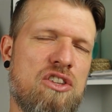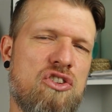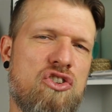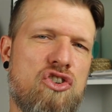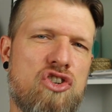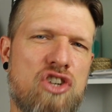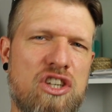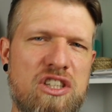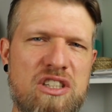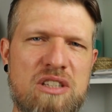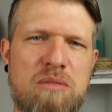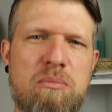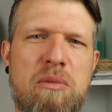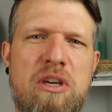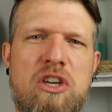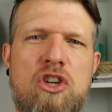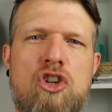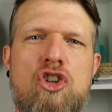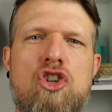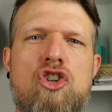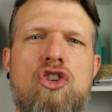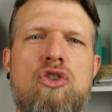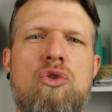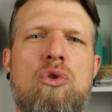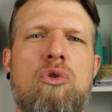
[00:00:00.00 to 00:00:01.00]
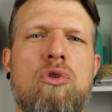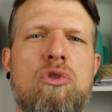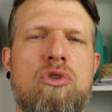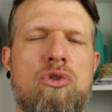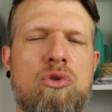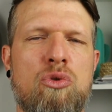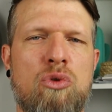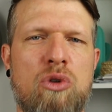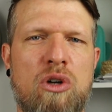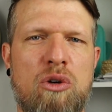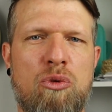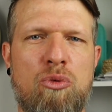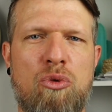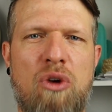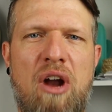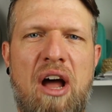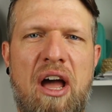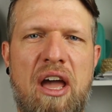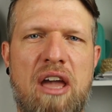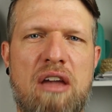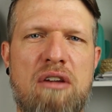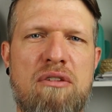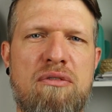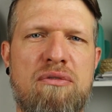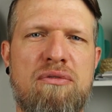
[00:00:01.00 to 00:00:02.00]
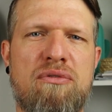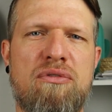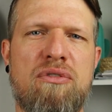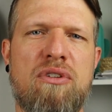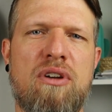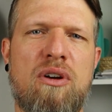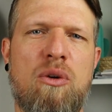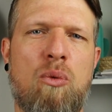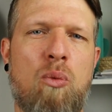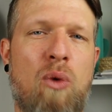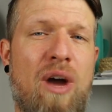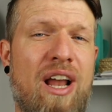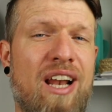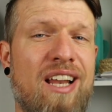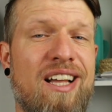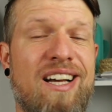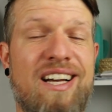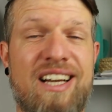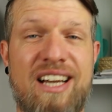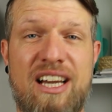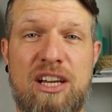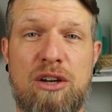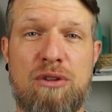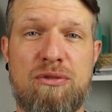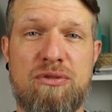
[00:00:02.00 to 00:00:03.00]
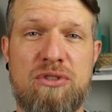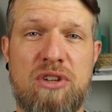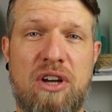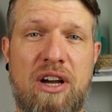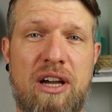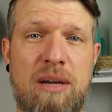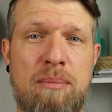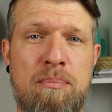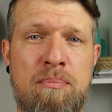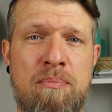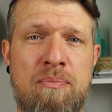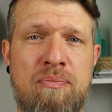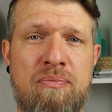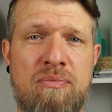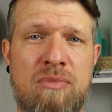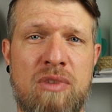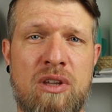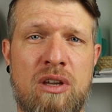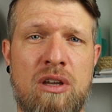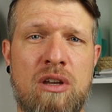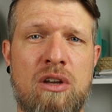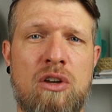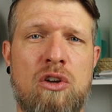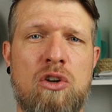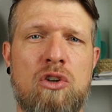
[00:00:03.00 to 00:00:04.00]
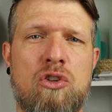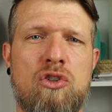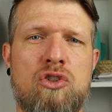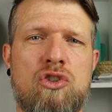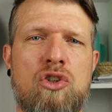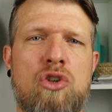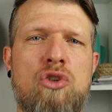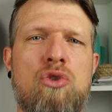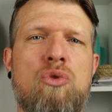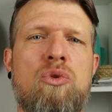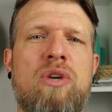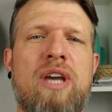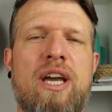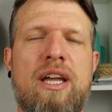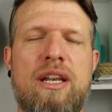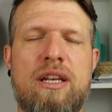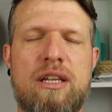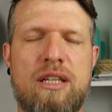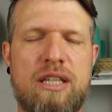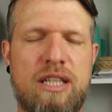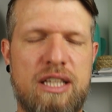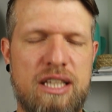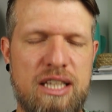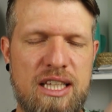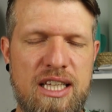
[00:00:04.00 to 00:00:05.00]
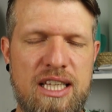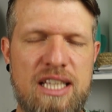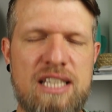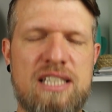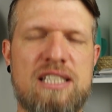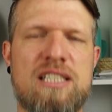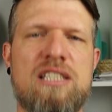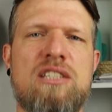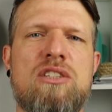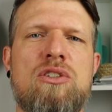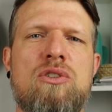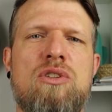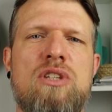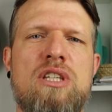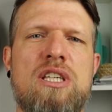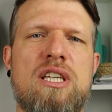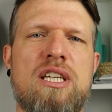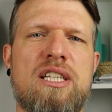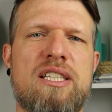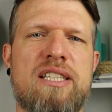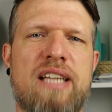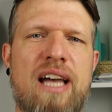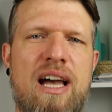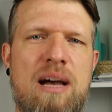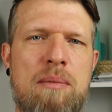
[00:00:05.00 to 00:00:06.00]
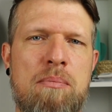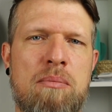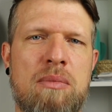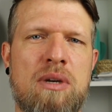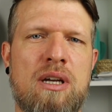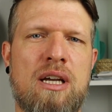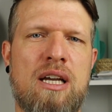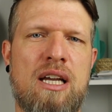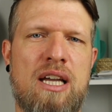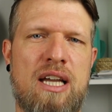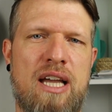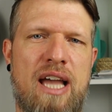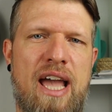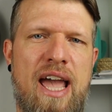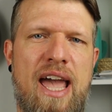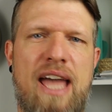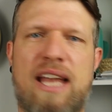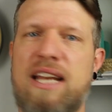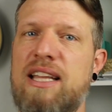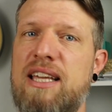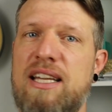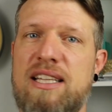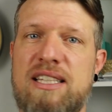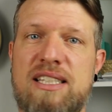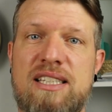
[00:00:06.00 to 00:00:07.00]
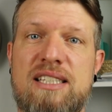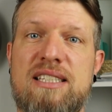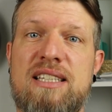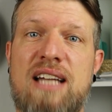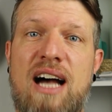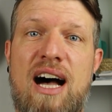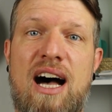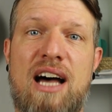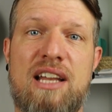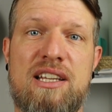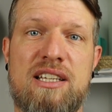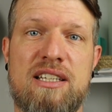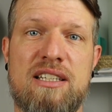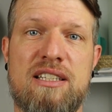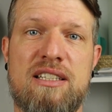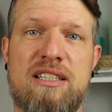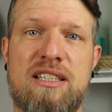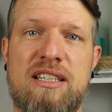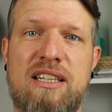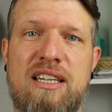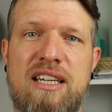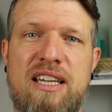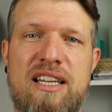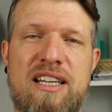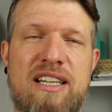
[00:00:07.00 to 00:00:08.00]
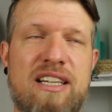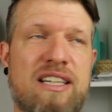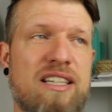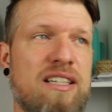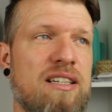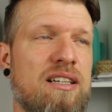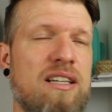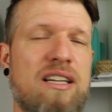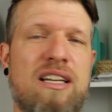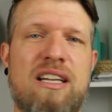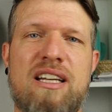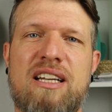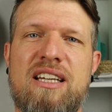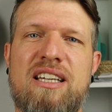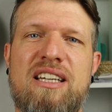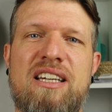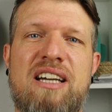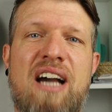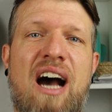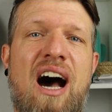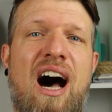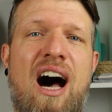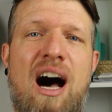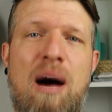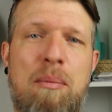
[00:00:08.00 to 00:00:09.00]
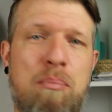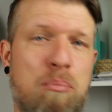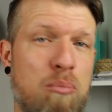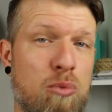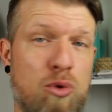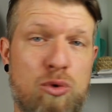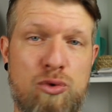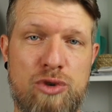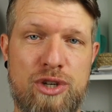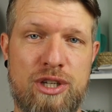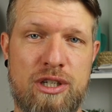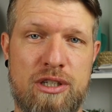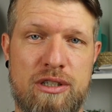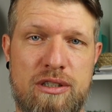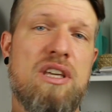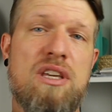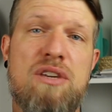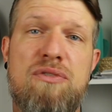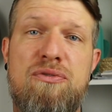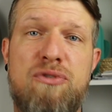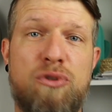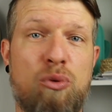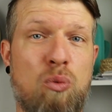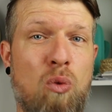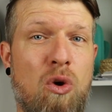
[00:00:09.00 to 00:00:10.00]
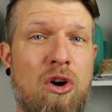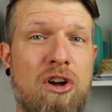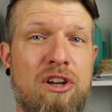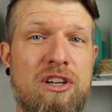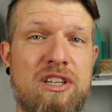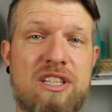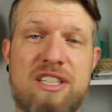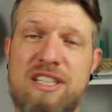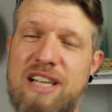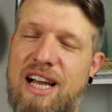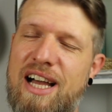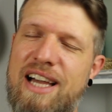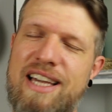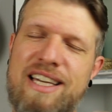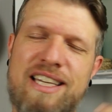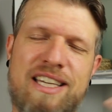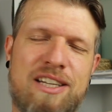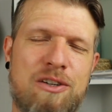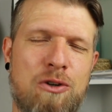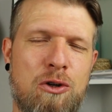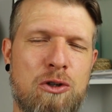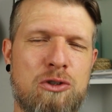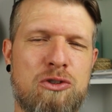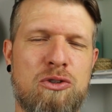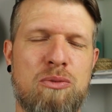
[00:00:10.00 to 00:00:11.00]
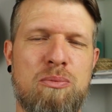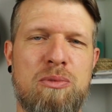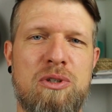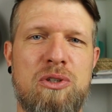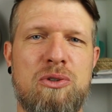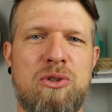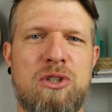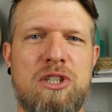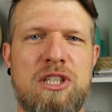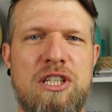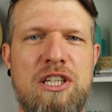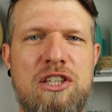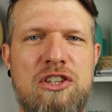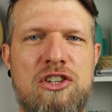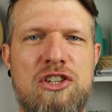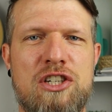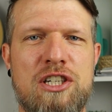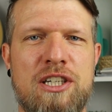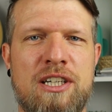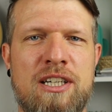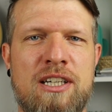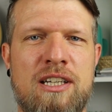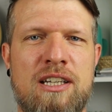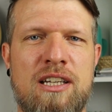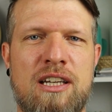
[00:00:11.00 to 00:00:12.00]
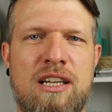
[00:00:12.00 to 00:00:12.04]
Just make sure you arrive well ahead of time so you can ease into the exam and get started in a calm mood. If you want, I can also be your teacher.